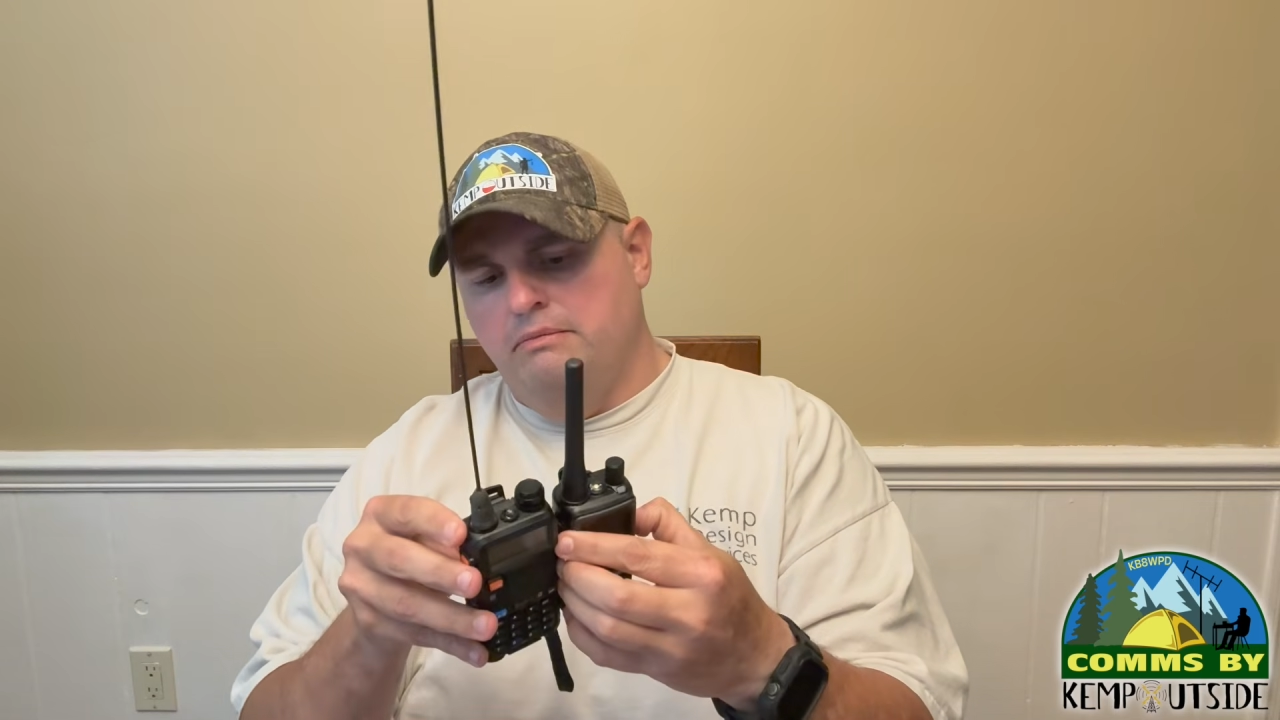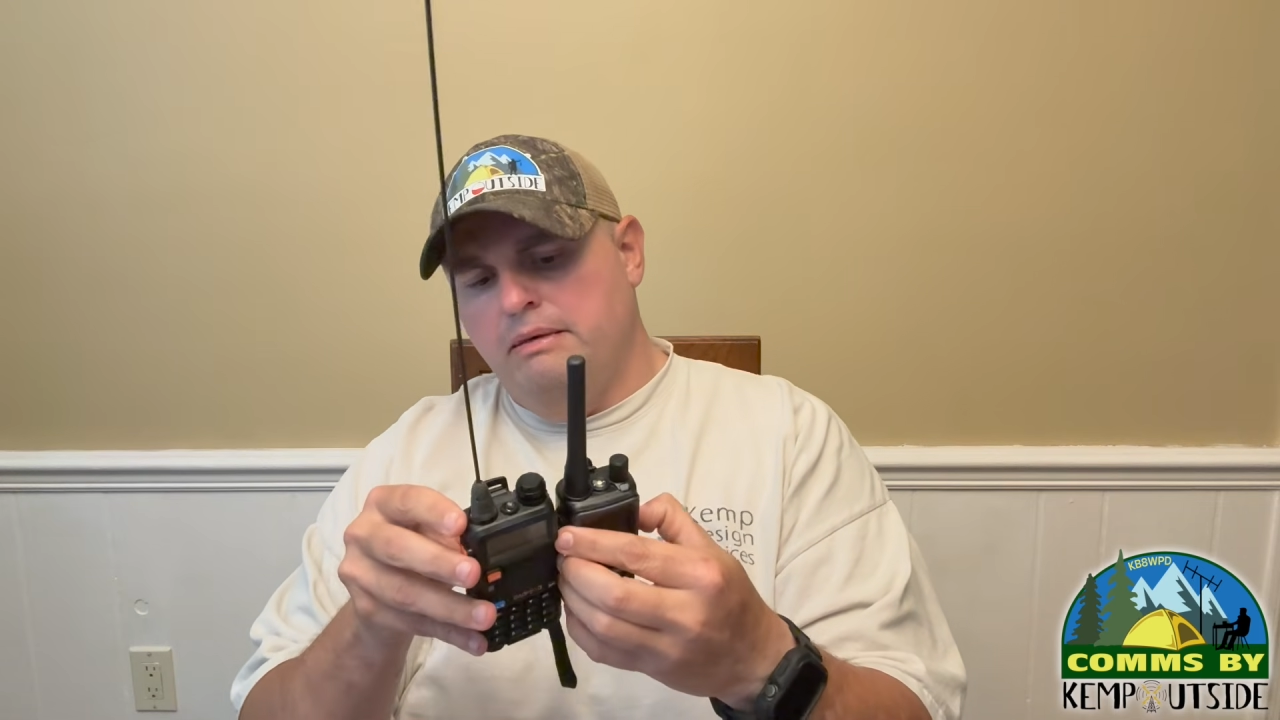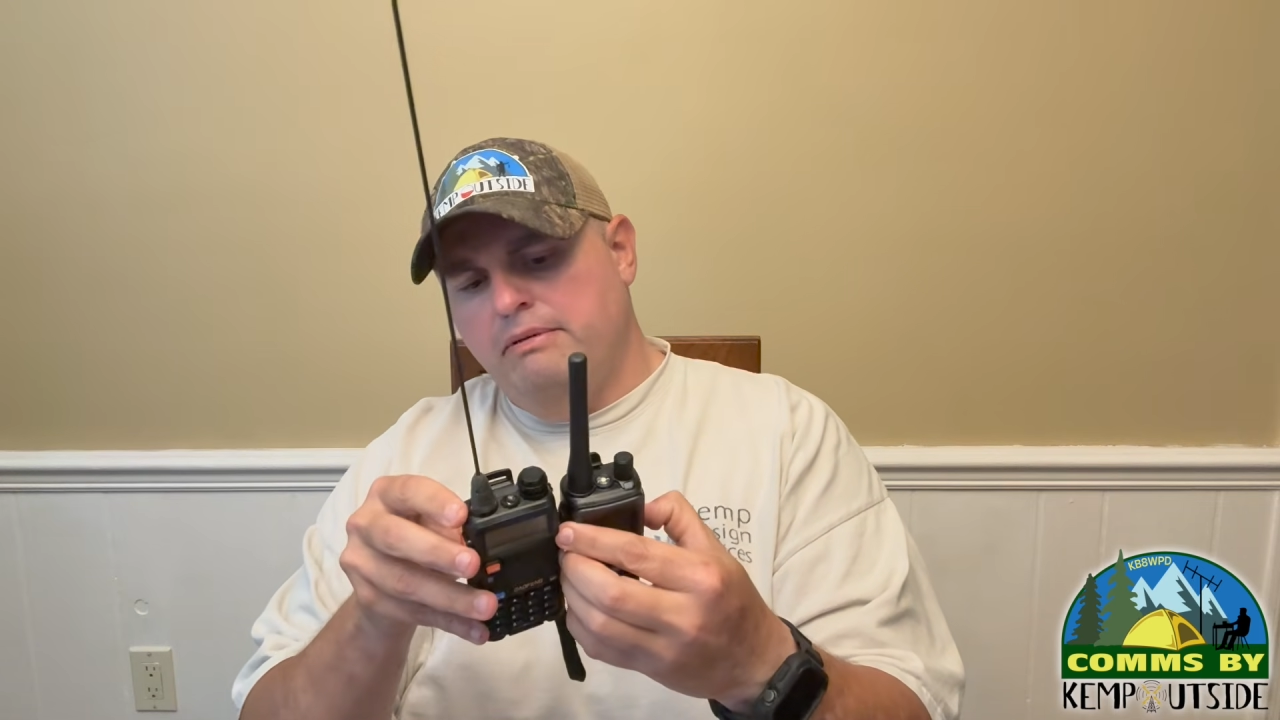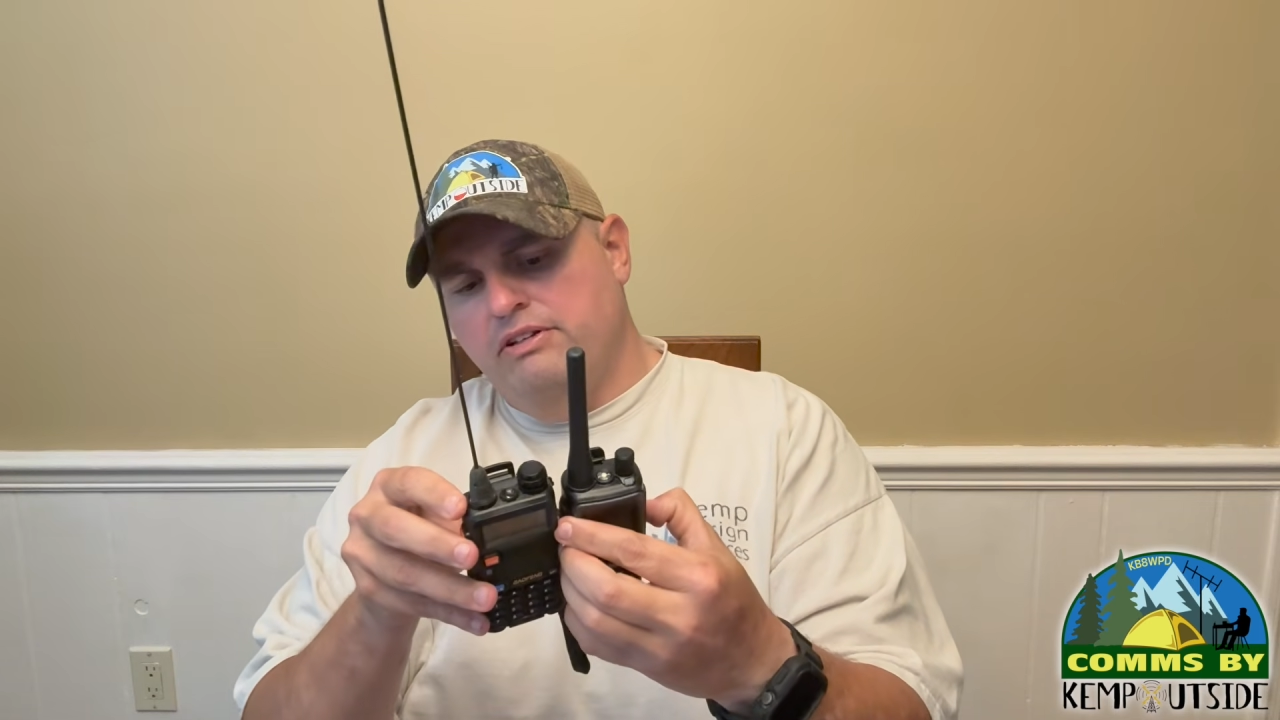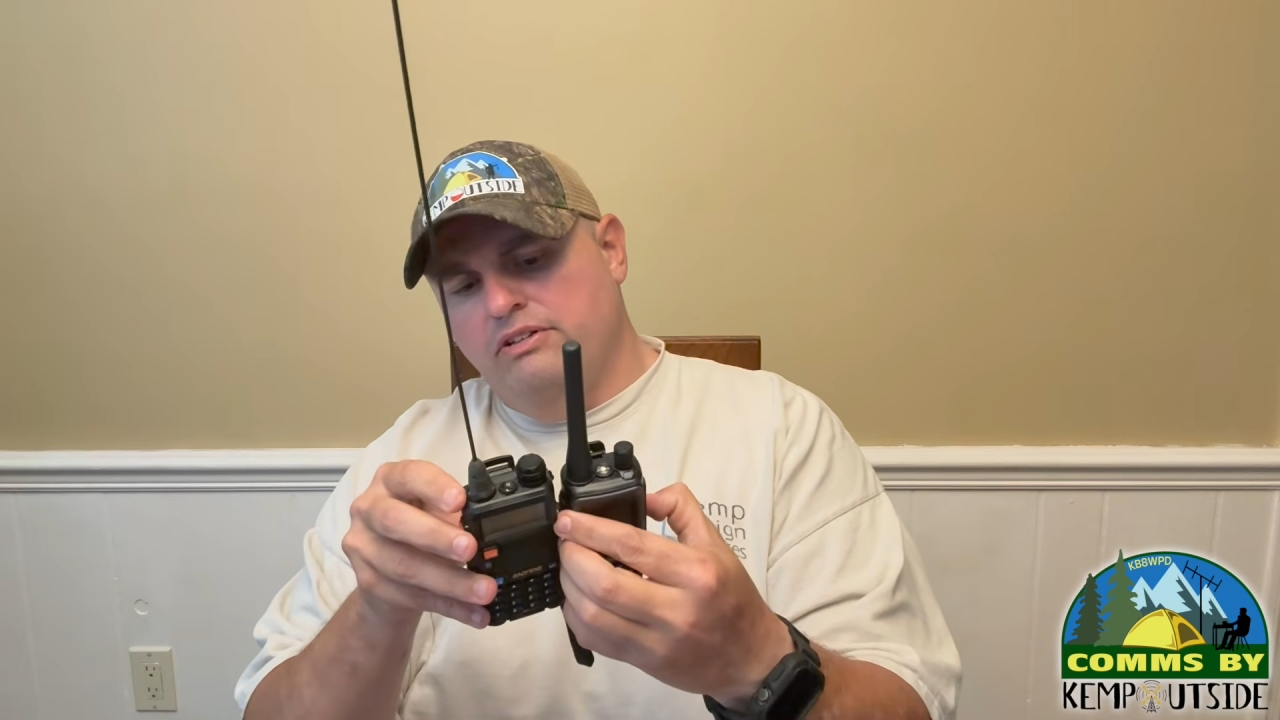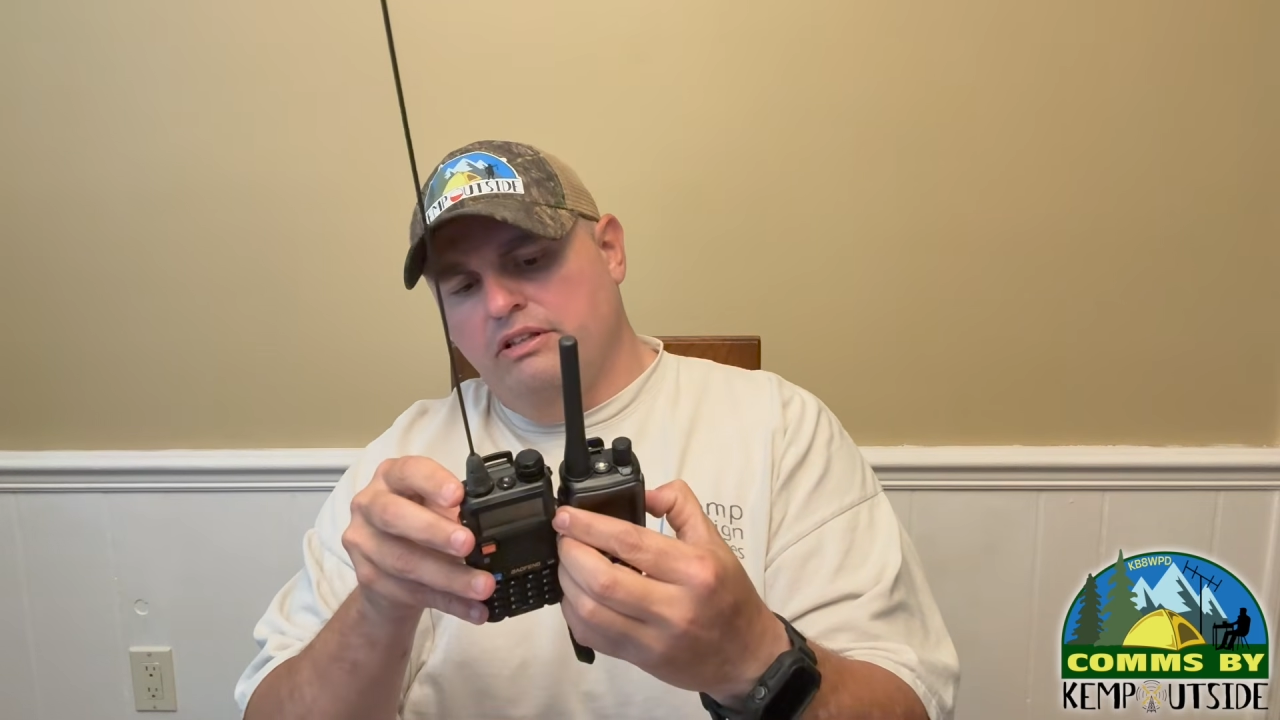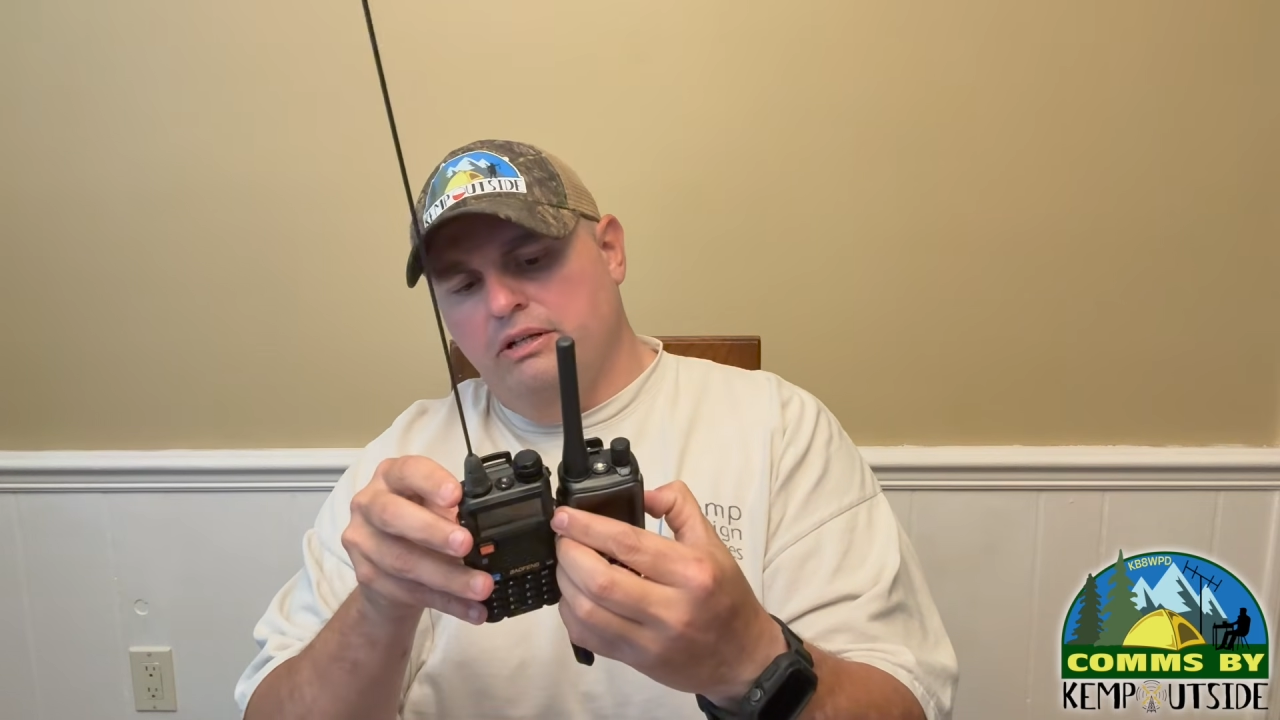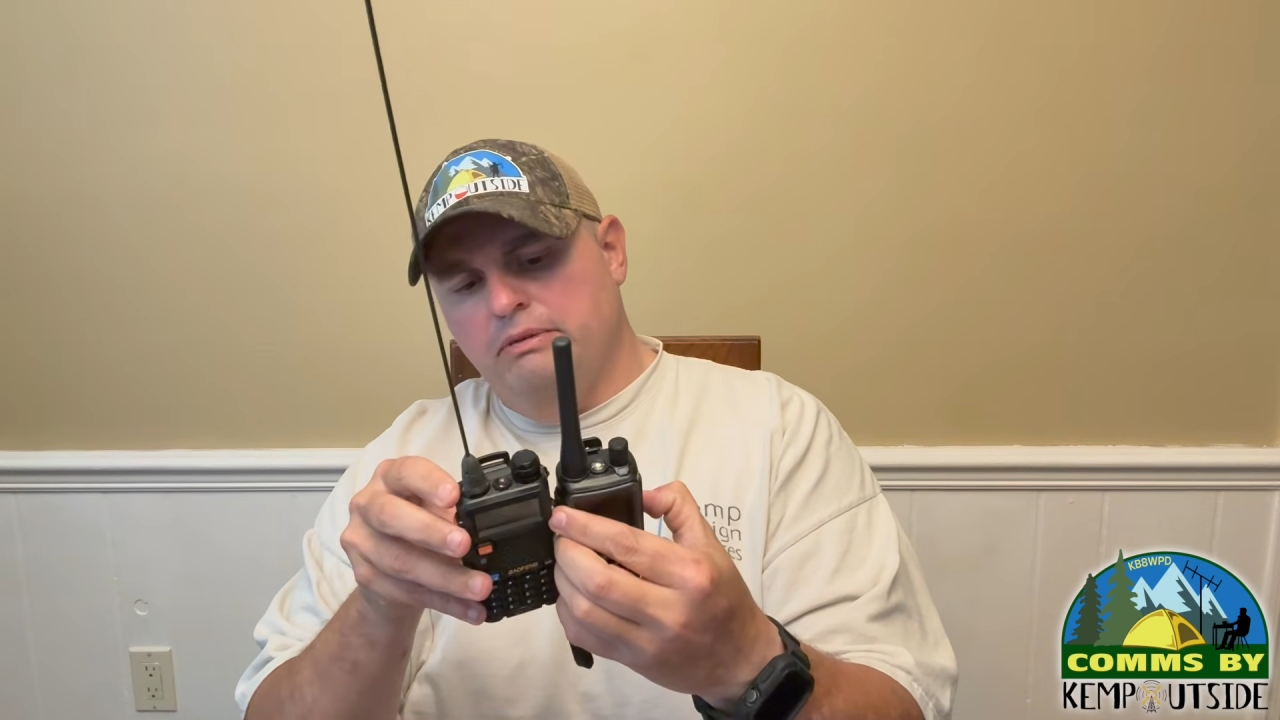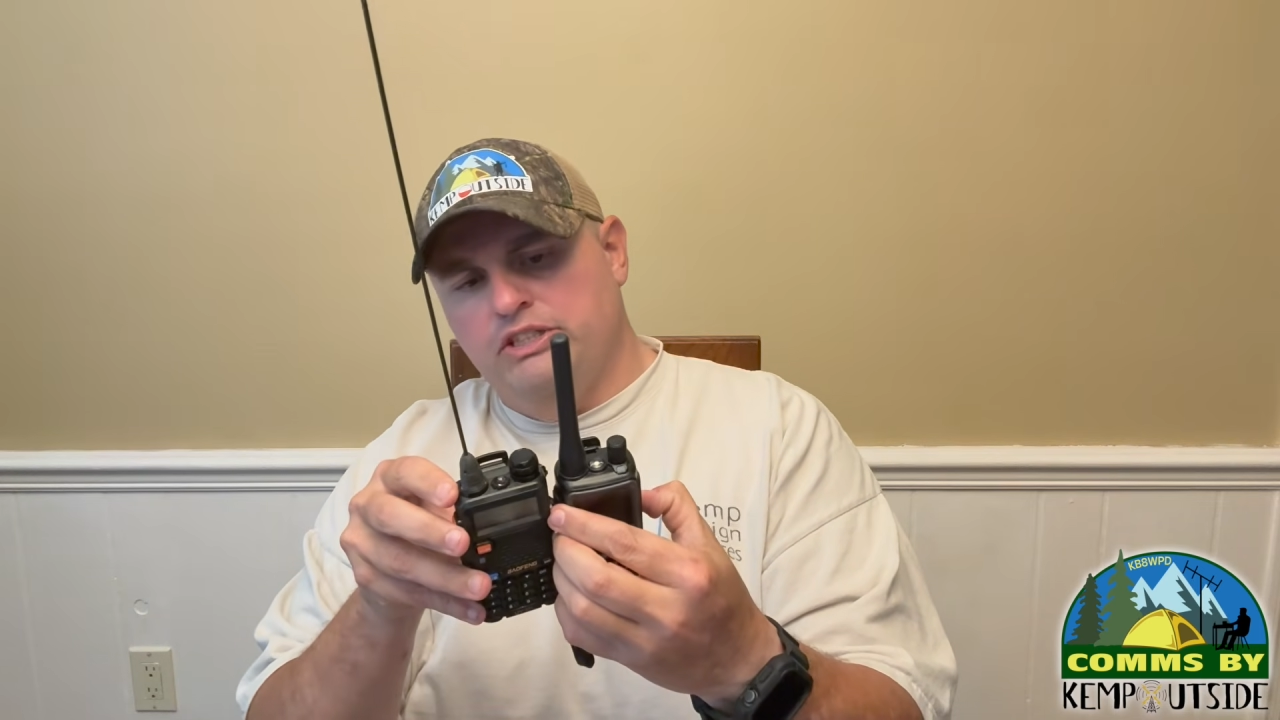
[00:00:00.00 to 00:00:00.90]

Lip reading: Maybe just a little bit